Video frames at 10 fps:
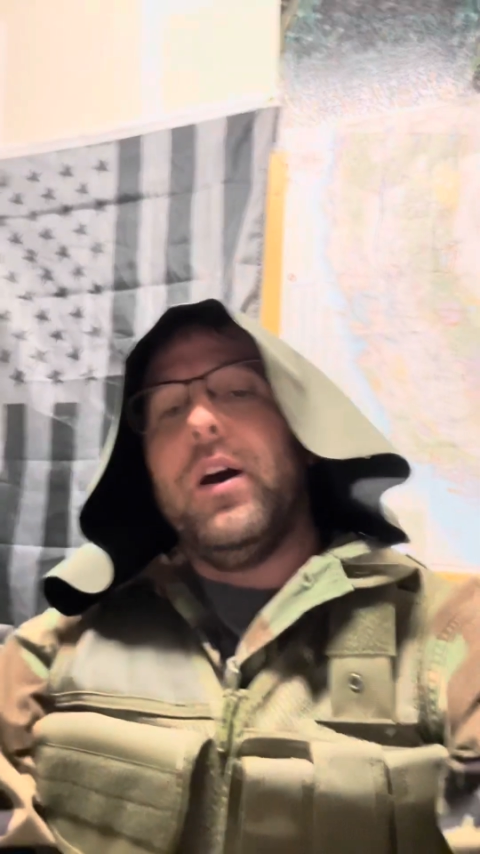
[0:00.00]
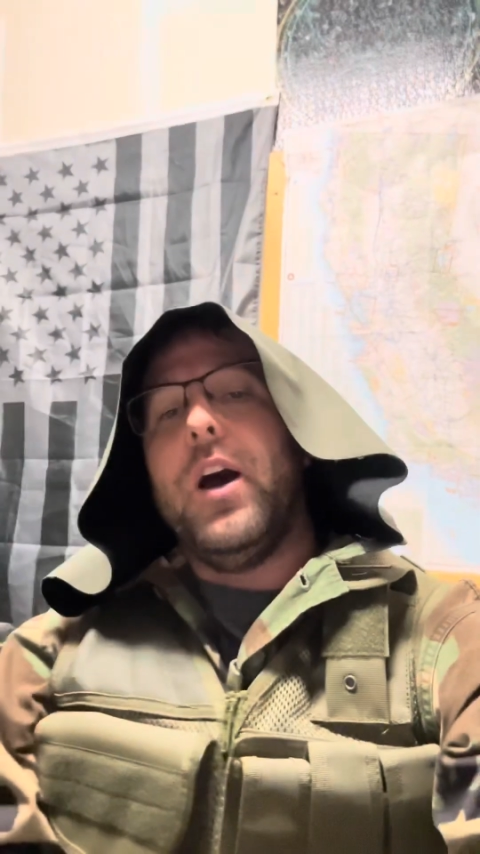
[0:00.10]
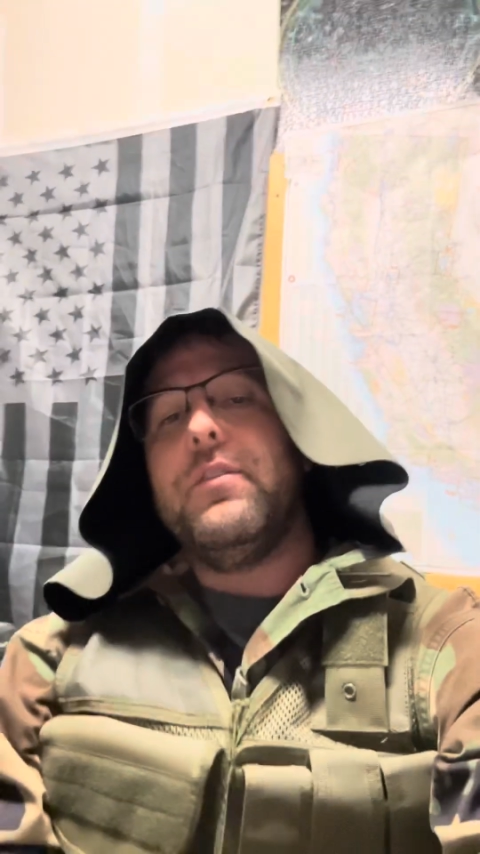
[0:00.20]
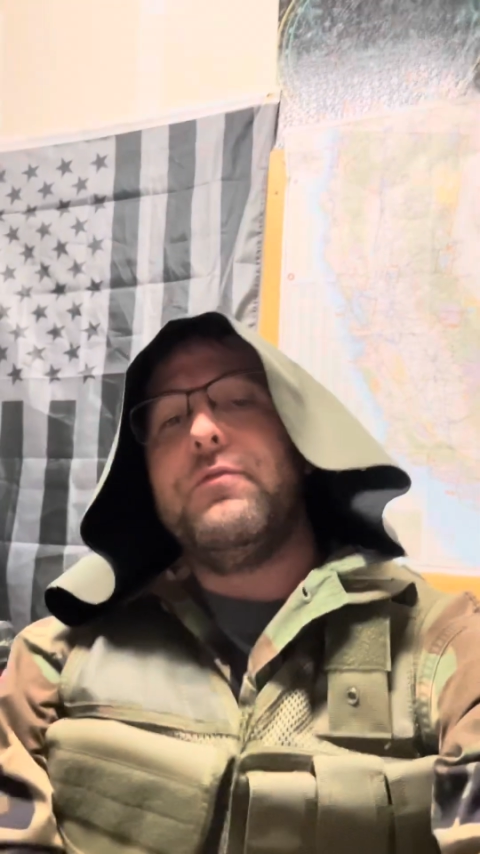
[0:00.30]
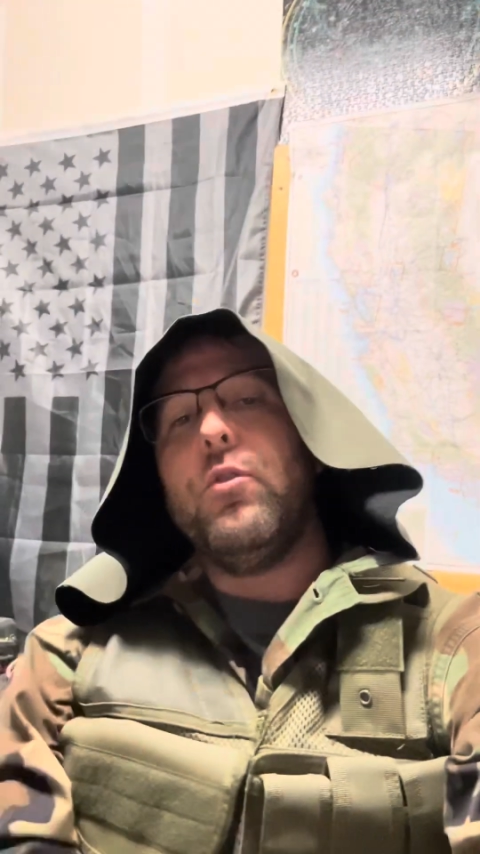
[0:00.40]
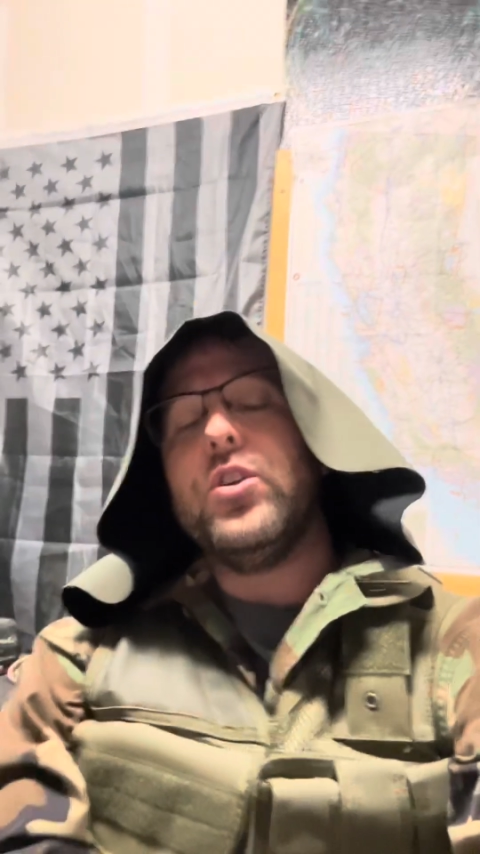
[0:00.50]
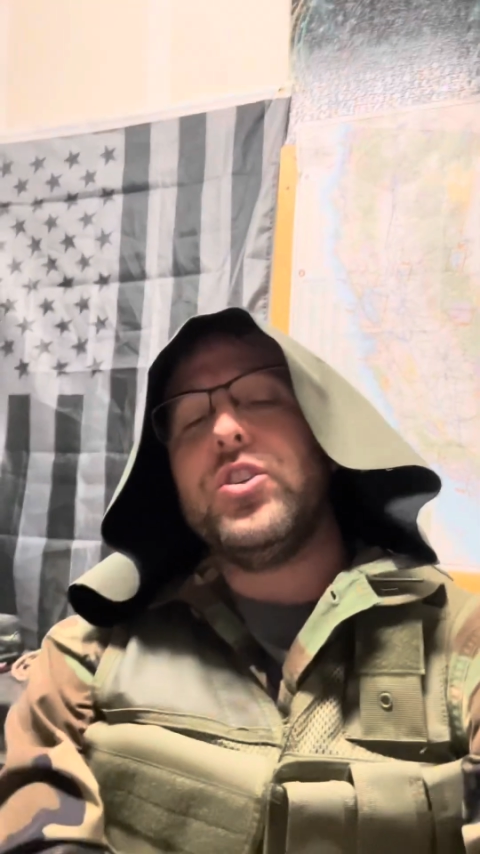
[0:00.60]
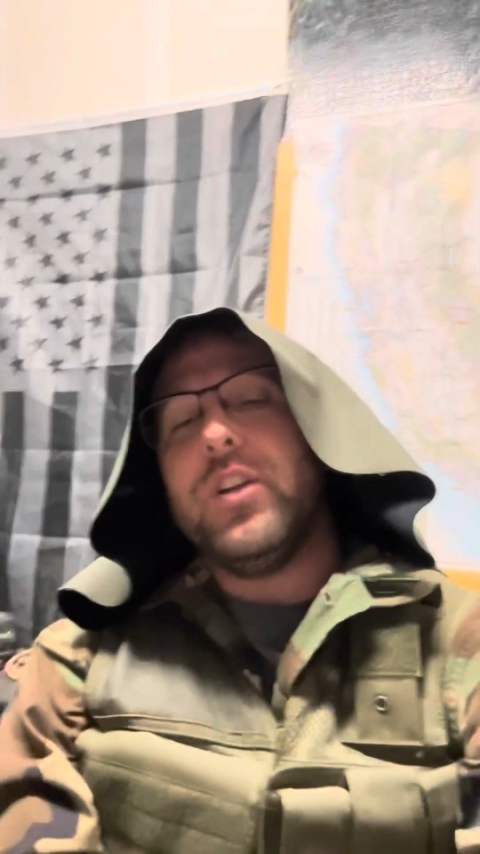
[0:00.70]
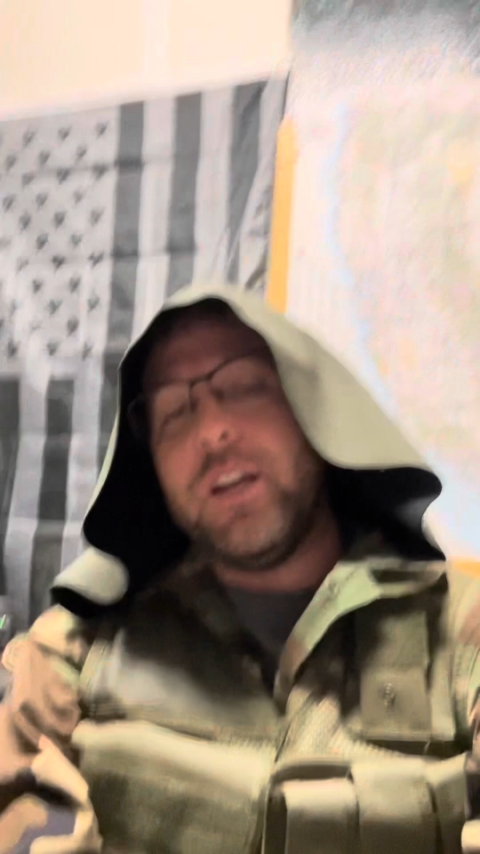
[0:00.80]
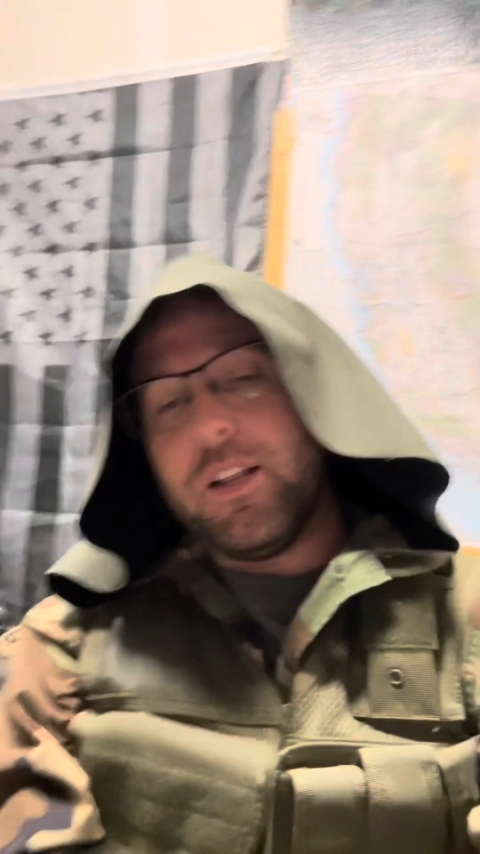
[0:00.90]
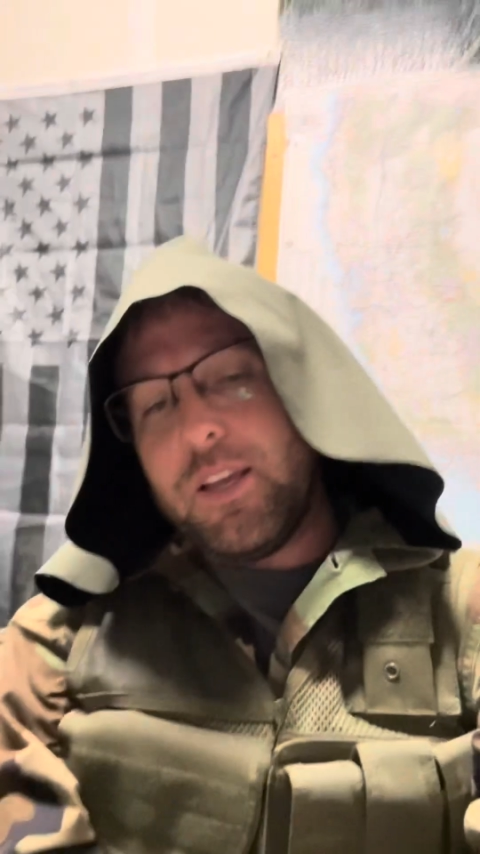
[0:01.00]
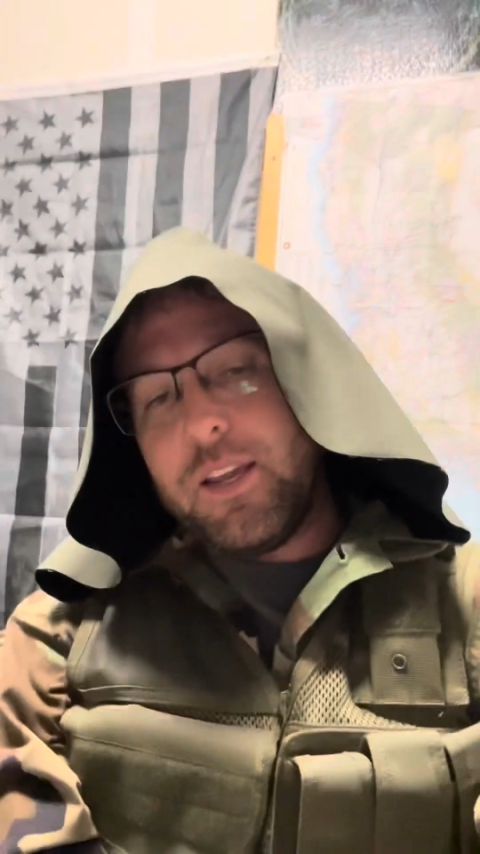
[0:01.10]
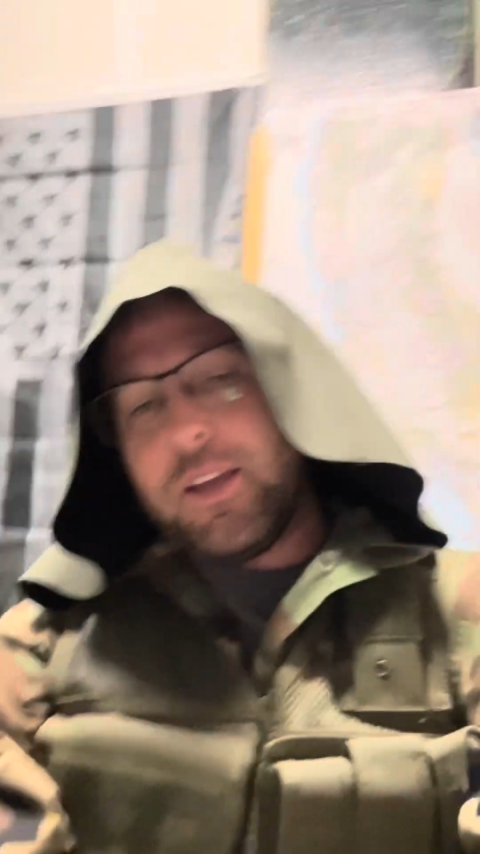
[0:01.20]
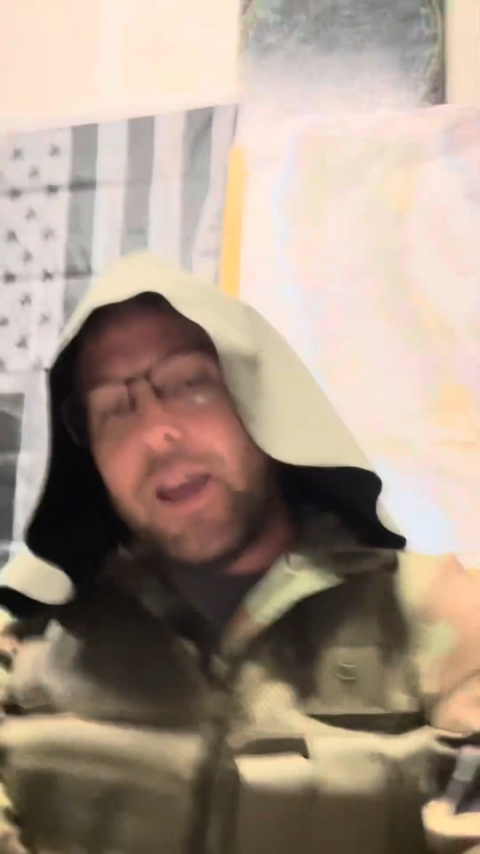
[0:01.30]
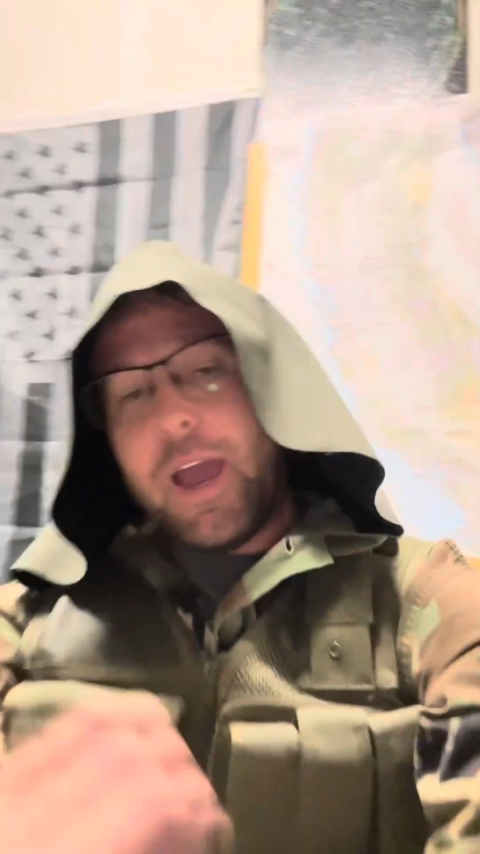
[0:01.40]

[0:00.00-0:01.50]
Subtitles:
unfortunately,